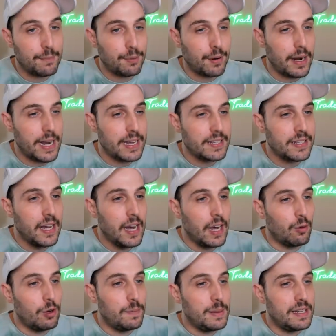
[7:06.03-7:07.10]
price
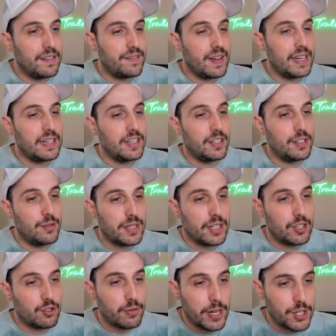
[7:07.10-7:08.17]
would be defended using
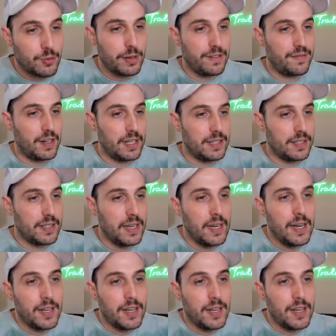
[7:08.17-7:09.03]
treasury funds.